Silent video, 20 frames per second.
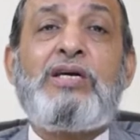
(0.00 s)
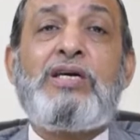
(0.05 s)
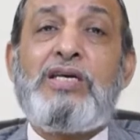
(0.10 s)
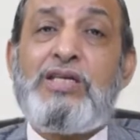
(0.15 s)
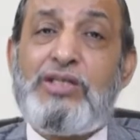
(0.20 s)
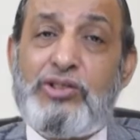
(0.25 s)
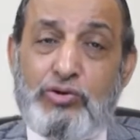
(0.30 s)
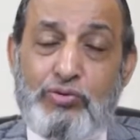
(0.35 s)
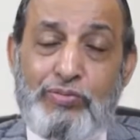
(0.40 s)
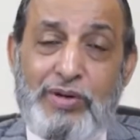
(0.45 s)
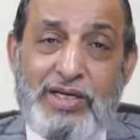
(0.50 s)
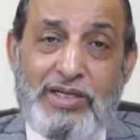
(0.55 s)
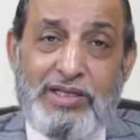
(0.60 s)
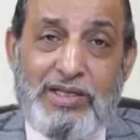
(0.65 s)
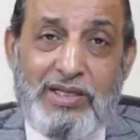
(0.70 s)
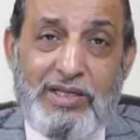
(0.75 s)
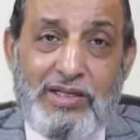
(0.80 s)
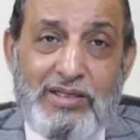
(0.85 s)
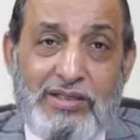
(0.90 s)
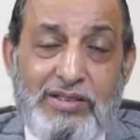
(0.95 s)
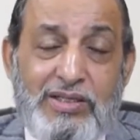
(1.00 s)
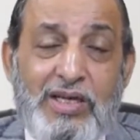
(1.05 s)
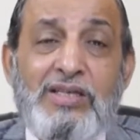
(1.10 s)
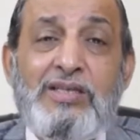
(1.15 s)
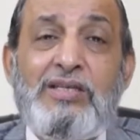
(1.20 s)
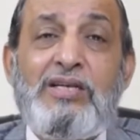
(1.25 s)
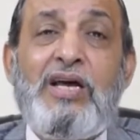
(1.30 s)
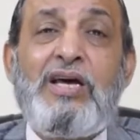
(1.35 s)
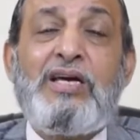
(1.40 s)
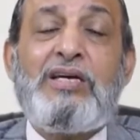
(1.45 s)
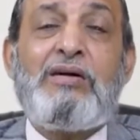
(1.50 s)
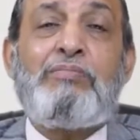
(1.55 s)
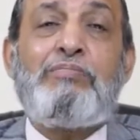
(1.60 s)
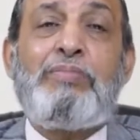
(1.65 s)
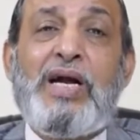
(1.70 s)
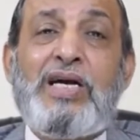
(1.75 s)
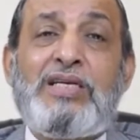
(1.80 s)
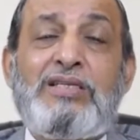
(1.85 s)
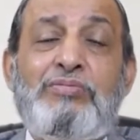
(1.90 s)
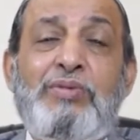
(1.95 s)
instruments, just like a
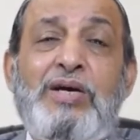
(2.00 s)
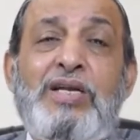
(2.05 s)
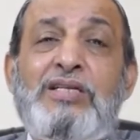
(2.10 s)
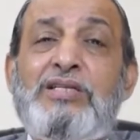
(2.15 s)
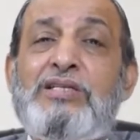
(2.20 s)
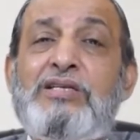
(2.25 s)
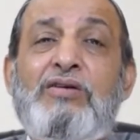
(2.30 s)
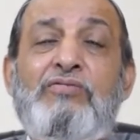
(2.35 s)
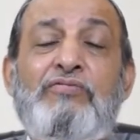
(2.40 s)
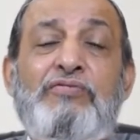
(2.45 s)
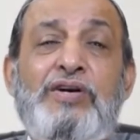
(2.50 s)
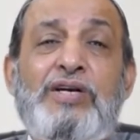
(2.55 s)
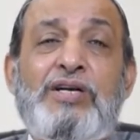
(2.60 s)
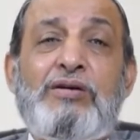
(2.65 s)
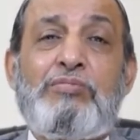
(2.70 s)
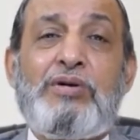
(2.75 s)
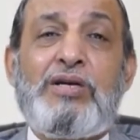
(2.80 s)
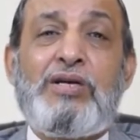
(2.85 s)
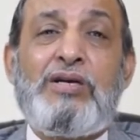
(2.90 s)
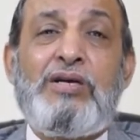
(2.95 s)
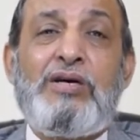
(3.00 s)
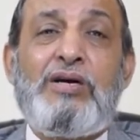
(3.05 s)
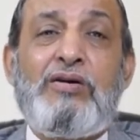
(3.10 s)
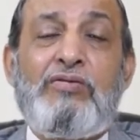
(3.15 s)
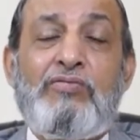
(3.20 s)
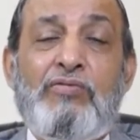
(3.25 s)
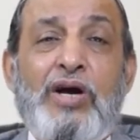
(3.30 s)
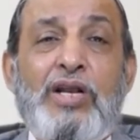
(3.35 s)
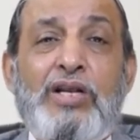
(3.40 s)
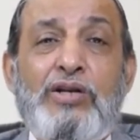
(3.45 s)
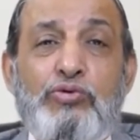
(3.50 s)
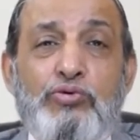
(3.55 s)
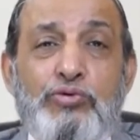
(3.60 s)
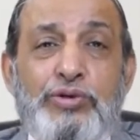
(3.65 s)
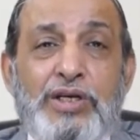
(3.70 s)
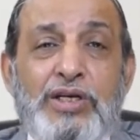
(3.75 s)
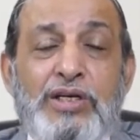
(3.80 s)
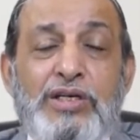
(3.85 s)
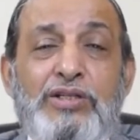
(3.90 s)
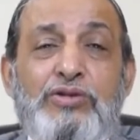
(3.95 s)
batsman is comfortable while
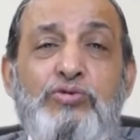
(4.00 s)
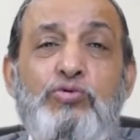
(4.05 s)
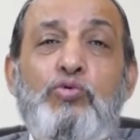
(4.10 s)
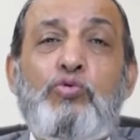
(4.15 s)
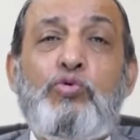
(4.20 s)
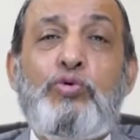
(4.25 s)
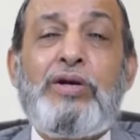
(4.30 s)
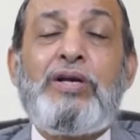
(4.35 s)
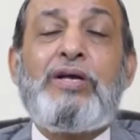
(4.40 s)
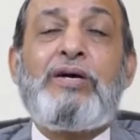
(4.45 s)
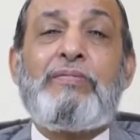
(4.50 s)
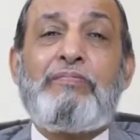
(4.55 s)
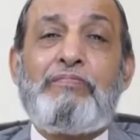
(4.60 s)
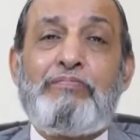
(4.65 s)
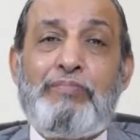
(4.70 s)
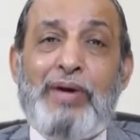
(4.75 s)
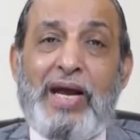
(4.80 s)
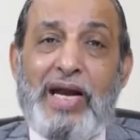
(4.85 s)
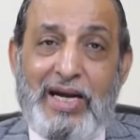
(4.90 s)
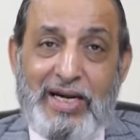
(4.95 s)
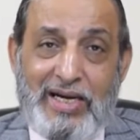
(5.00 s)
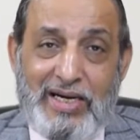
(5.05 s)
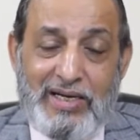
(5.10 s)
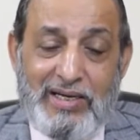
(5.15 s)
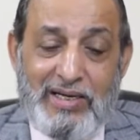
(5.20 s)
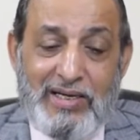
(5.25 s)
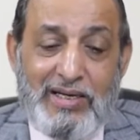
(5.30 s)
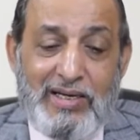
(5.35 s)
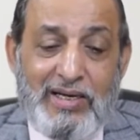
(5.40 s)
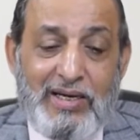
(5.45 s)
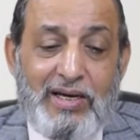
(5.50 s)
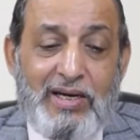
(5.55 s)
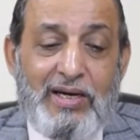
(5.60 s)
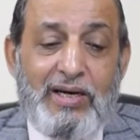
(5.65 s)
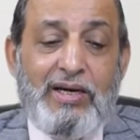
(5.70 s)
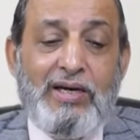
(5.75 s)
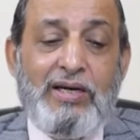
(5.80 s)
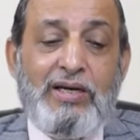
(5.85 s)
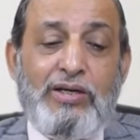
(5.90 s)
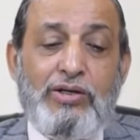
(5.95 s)
using his own bat.
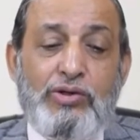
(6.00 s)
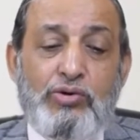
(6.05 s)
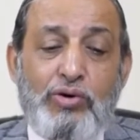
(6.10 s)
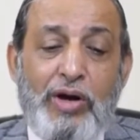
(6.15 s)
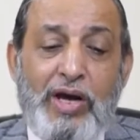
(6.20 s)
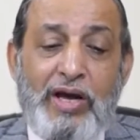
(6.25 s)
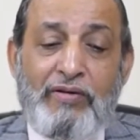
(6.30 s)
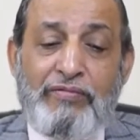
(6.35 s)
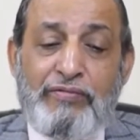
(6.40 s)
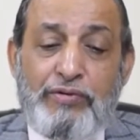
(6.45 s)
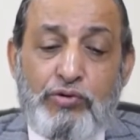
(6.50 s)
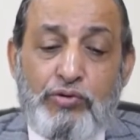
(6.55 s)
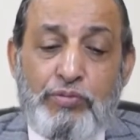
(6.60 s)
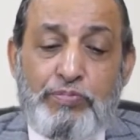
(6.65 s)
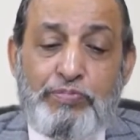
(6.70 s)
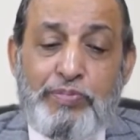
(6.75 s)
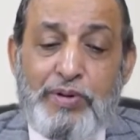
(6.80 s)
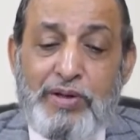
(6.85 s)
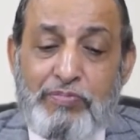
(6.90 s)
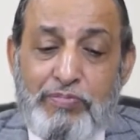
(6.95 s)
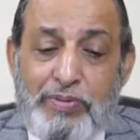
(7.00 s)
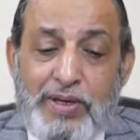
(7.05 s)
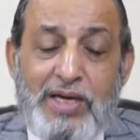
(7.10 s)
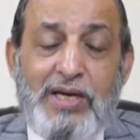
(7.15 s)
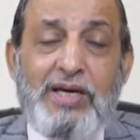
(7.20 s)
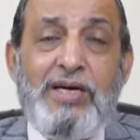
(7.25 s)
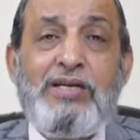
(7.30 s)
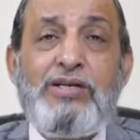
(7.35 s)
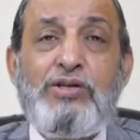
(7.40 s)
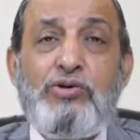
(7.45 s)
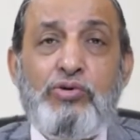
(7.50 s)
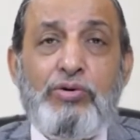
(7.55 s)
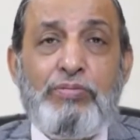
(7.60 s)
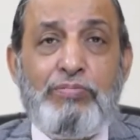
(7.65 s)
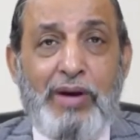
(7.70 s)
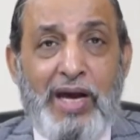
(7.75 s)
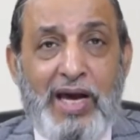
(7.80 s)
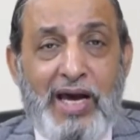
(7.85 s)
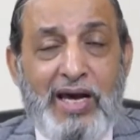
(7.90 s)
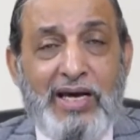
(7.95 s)
You have to prepare your
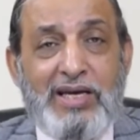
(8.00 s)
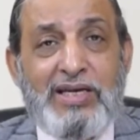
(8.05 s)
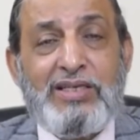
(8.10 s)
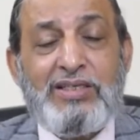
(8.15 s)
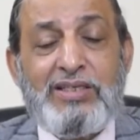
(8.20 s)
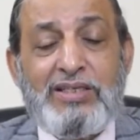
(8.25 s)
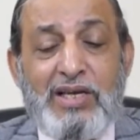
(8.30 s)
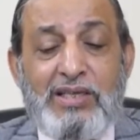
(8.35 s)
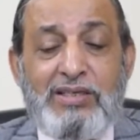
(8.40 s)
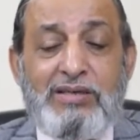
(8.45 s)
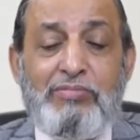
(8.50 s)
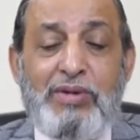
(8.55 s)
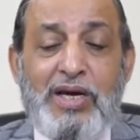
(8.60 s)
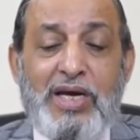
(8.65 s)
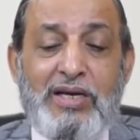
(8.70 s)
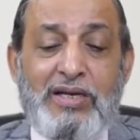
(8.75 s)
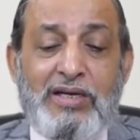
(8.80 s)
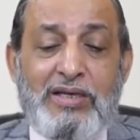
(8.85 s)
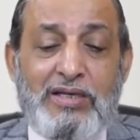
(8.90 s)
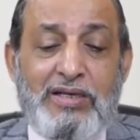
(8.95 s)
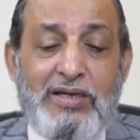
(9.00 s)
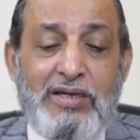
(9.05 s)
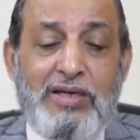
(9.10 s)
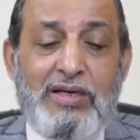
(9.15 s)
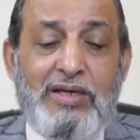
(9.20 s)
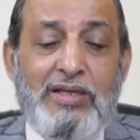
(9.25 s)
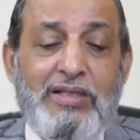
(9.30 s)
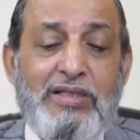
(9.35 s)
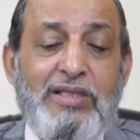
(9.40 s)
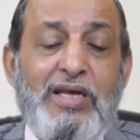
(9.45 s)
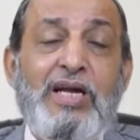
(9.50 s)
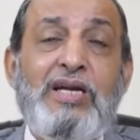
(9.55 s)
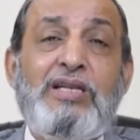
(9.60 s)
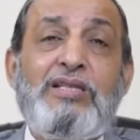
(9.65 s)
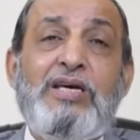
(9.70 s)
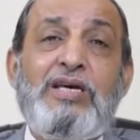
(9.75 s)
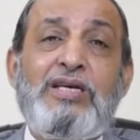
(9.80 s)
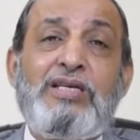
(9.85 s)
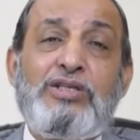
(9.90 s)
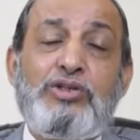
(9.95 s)
bag in such a manner that
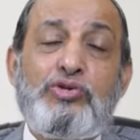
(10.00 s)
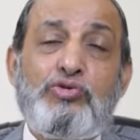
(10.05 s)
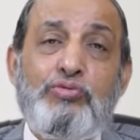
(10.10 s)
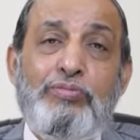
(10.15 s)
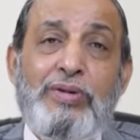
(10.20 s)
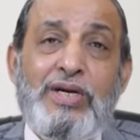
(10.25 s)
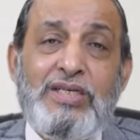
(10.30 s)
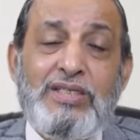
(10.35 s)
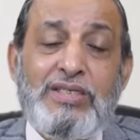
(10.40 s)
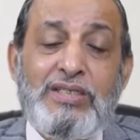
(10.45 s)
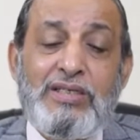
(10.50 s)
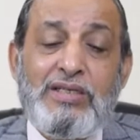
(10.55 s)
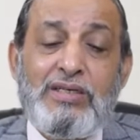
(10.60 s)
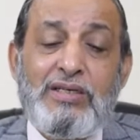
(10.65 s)
the instruments